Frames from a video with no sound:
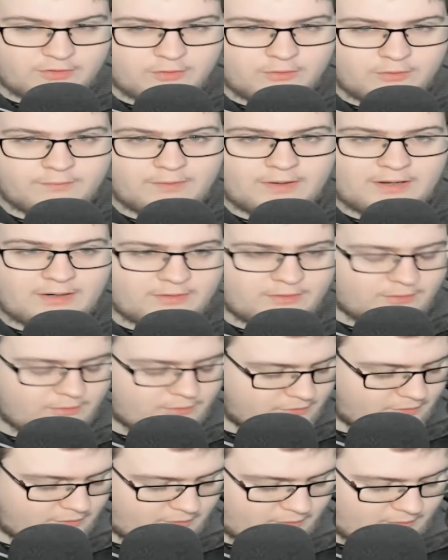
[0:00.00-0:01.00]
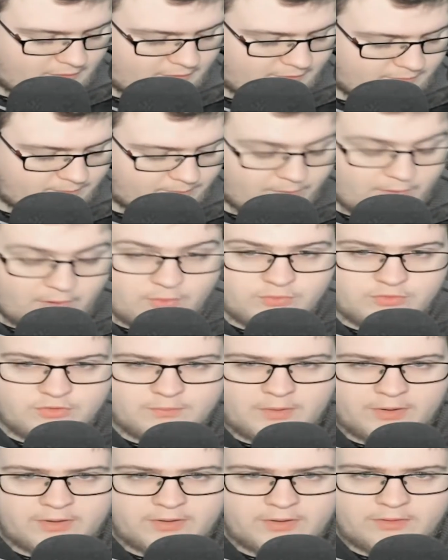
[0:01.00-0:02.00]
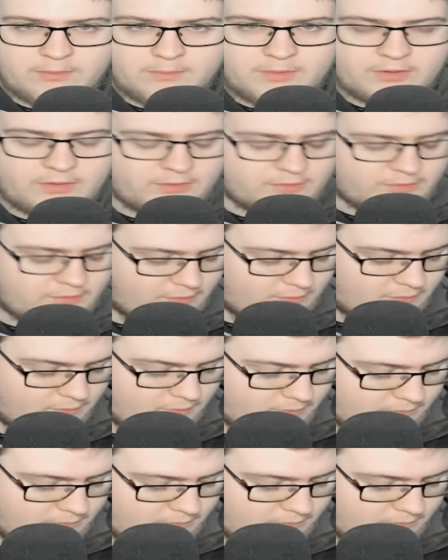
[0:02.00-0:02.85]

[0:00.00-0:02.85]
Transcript: doing value because I don't have loads of money at the minute, so